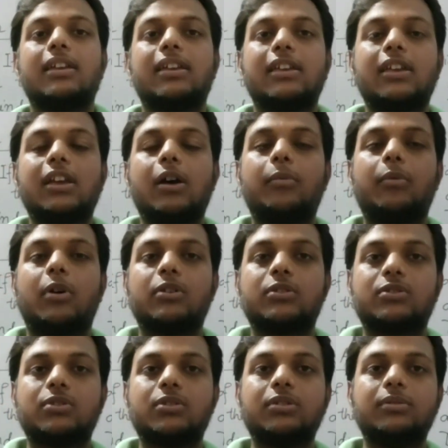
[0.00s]
you have
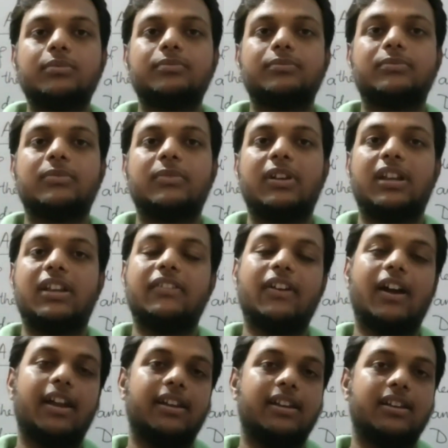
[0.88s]
also
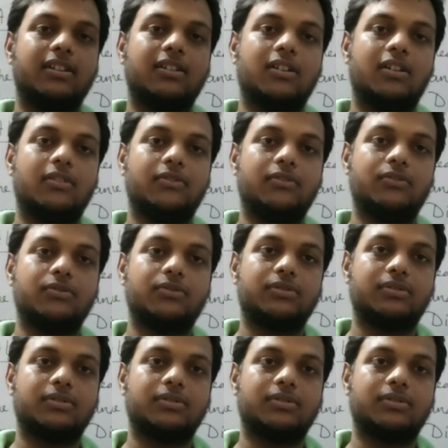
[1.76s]
divided of two